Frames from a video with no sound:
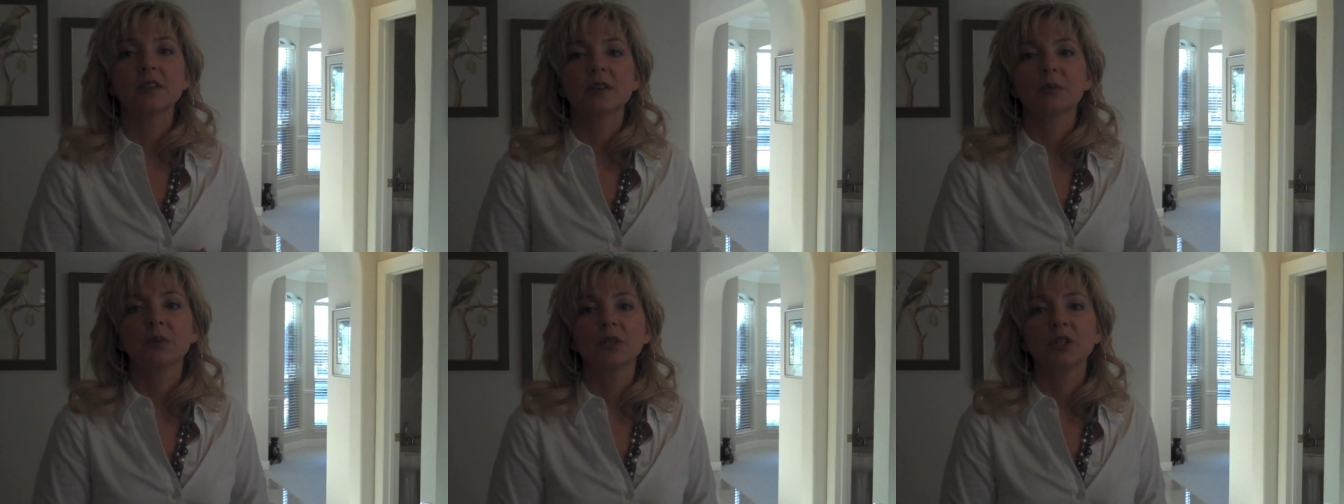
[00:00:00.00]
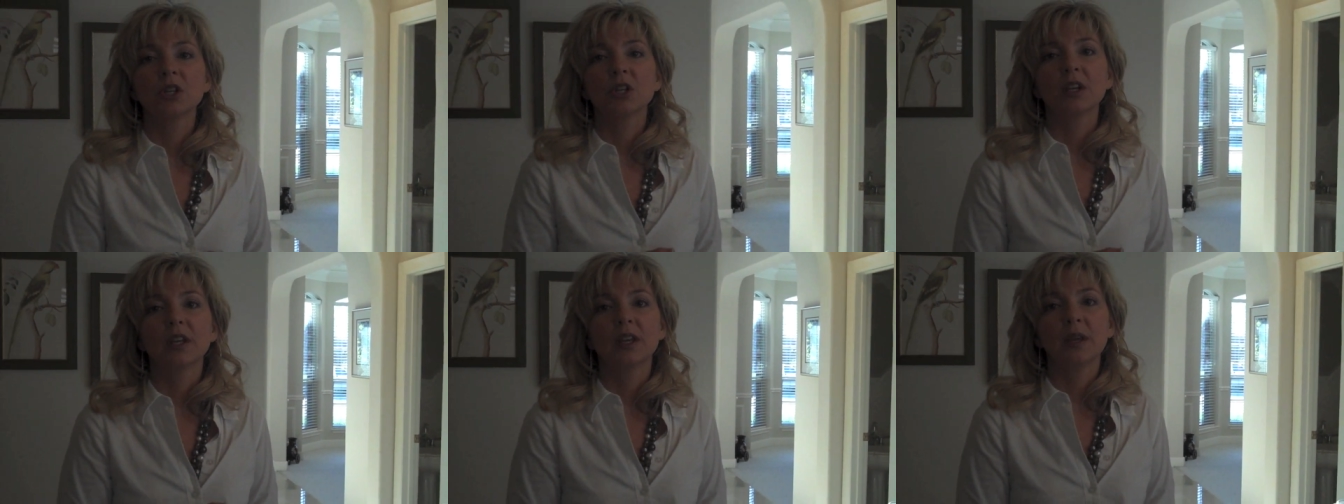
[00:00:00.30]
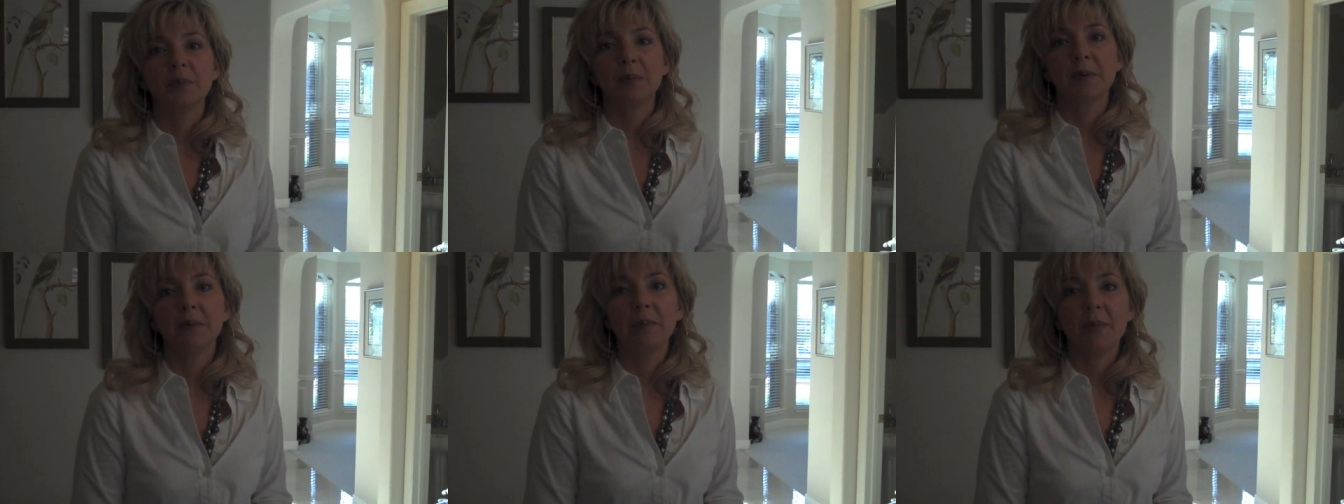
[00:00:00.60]
I want you to
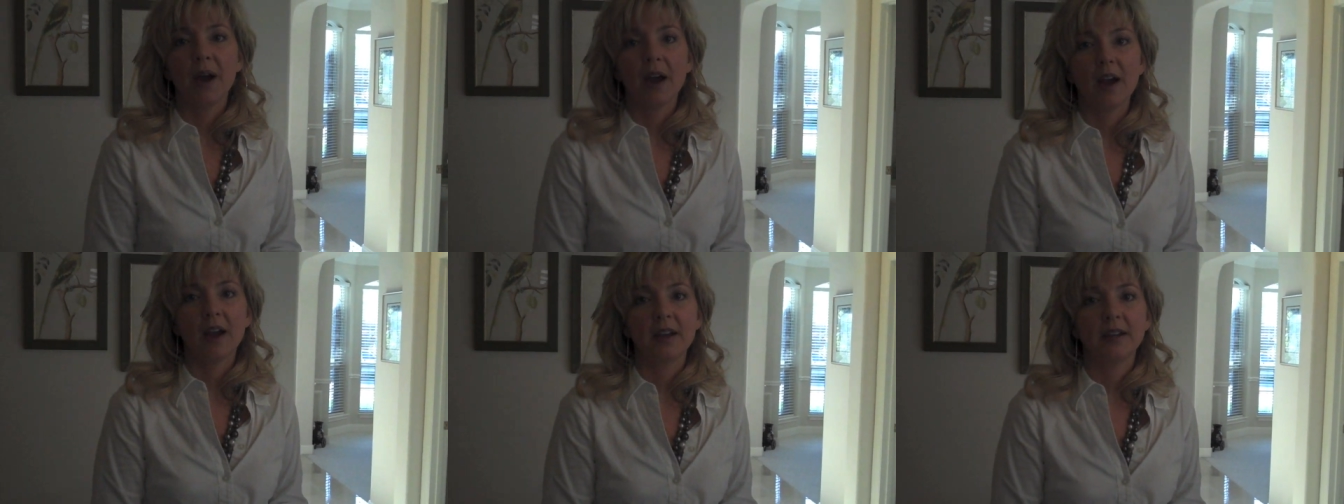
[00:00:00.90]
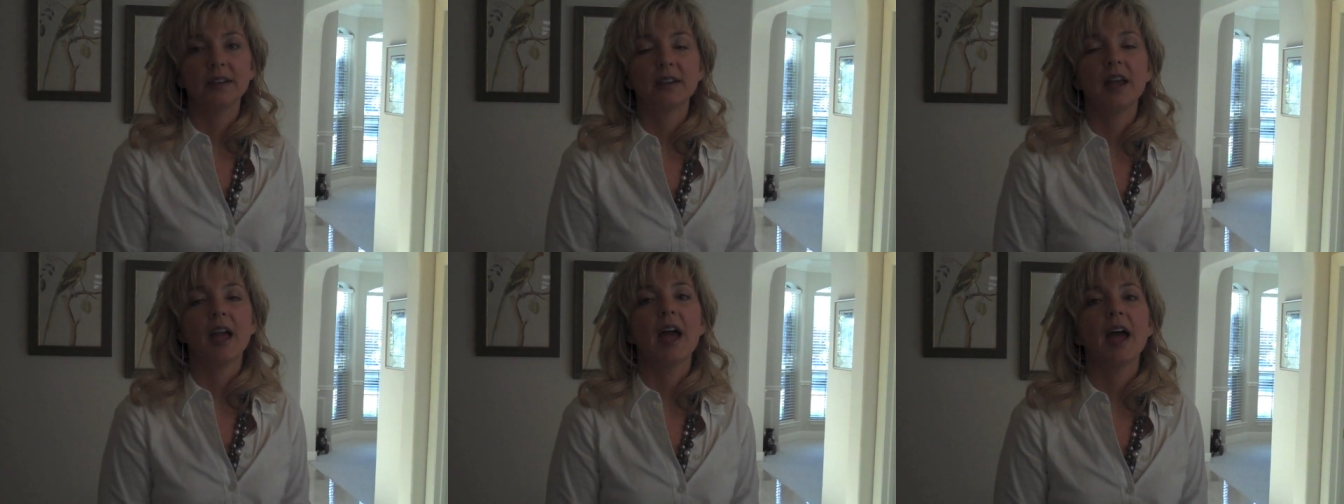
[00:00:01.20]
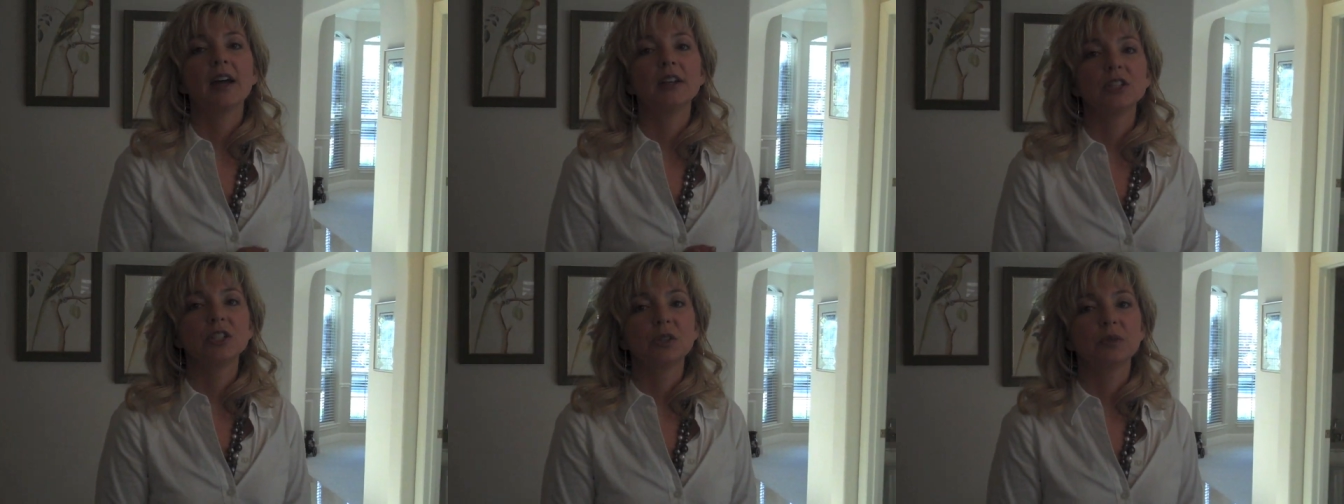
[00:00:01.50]
keep in mind
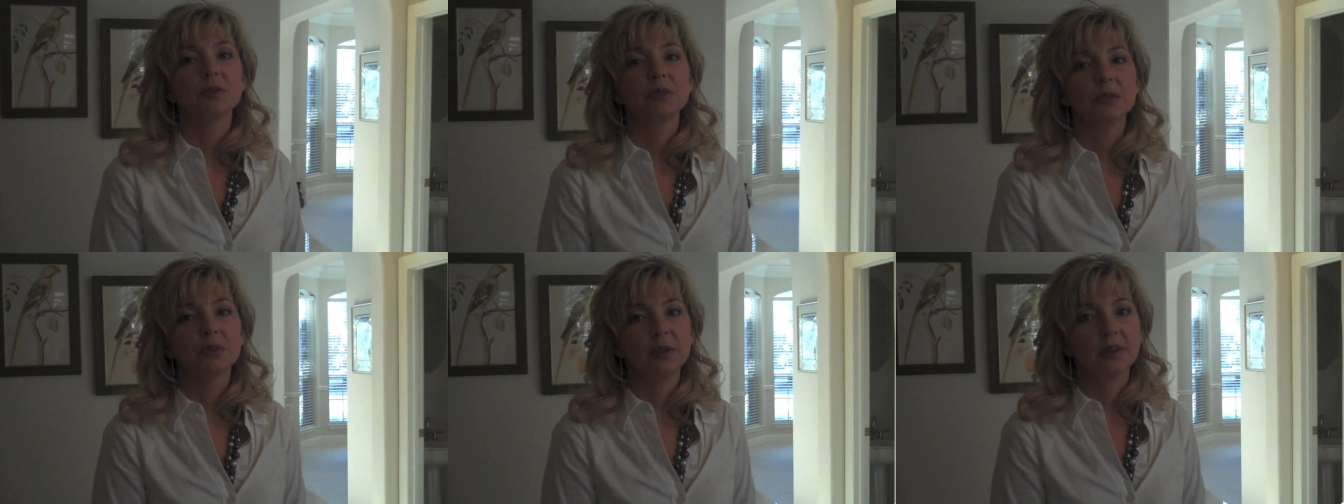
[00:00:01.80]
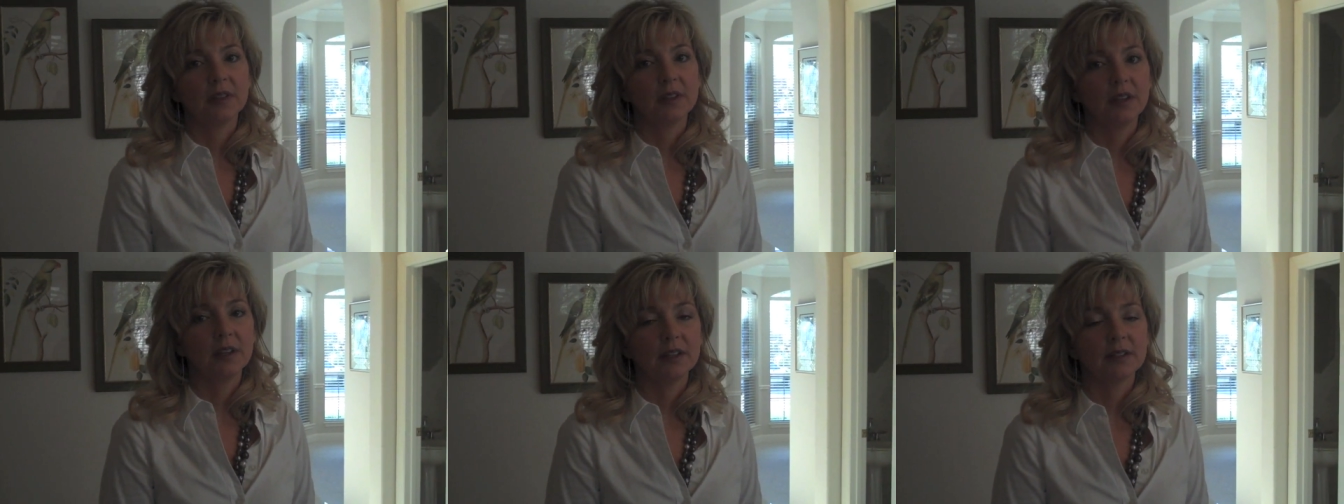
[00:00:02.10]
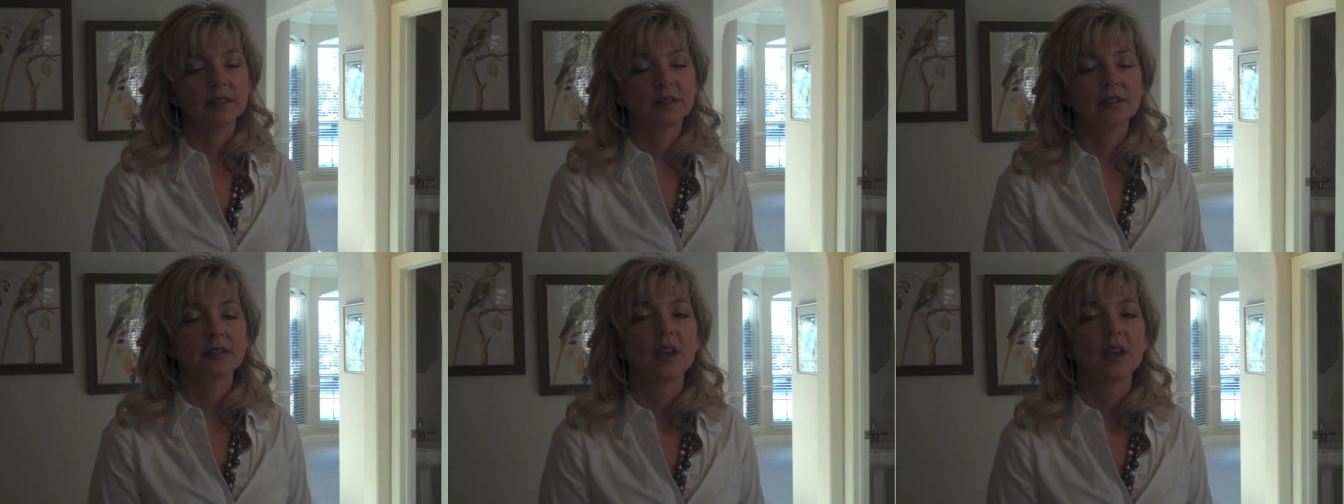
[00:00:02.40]
as you're doing this.